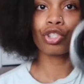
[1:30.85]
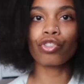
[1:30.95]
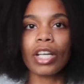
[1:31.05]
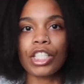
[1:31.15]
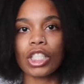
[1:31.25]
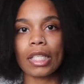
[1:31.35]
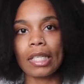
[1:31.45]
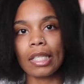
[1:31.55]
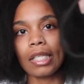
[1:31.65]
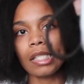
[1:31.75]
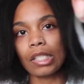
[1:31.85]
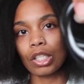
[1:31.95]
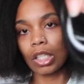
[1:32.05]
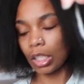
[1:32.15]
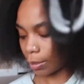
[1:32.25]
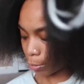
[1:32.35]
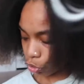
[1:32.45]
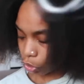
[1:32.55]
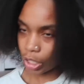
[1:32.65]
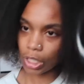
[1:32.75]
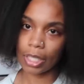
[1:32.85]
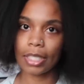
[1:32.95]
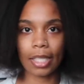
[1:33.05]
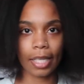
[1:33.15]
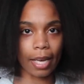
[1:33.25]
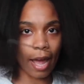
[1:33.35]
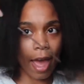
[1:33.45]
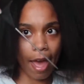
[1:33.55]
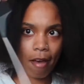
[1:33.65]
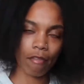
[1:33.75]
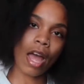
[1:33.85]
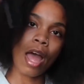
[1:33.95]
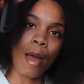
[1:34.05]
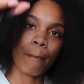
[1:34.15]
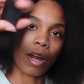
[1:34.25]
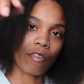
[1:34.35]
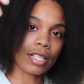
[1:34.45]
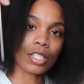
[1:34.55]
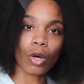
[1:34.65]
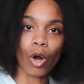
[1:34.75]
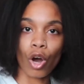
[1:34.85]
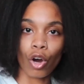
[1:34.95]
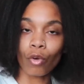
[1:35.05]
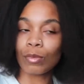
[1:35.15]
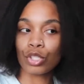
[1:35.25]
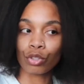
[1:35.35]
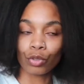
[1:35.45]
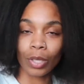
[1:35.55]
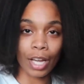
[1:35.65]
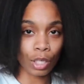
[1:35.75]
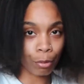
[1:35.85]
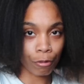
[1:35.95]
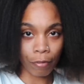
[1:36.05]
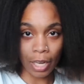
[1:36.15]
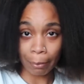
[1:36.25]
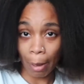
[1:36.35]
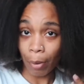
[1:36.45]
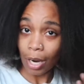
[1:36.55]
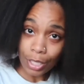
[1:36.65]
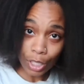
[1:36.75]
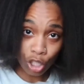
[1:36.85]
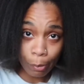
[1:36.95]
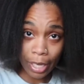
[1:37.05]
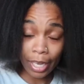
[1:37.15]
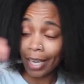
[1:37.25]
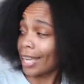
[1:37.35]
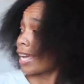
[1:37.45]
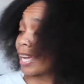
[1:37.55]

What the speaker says: Scrunchies, you're gonna need some scrunchies, and then I have my rat tail combs to kind of perfect my parts a little bit.